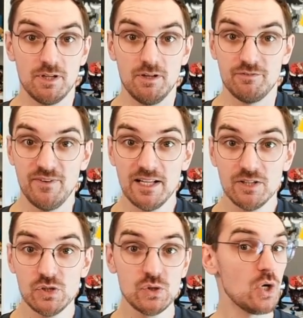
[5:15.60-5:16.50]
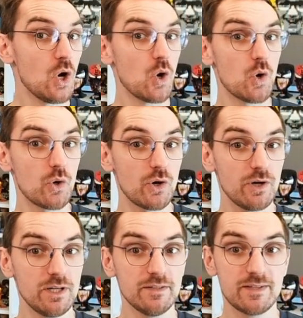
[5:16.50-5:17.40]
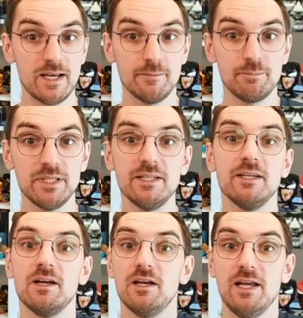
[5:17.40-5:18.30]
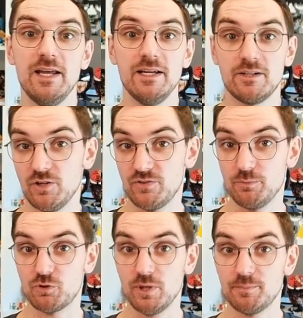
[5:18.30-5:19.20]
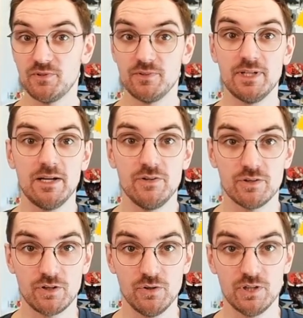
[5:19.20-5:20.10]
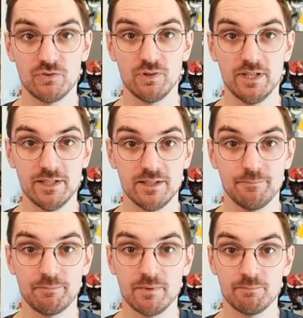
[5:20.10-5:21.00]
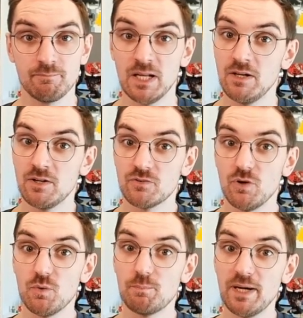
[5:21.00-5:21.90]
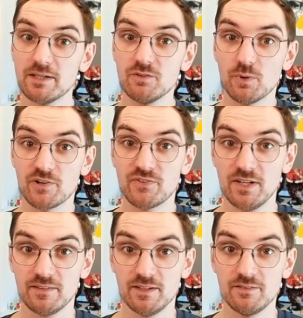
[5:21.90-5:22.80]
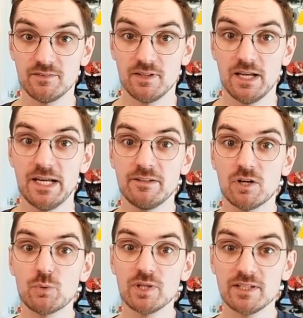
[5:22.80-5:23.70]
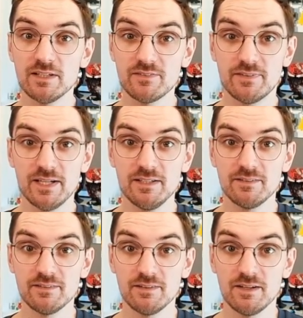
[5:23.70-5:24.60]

a value or it can be a custom script that you're going to link. So back to our settings. In our release state,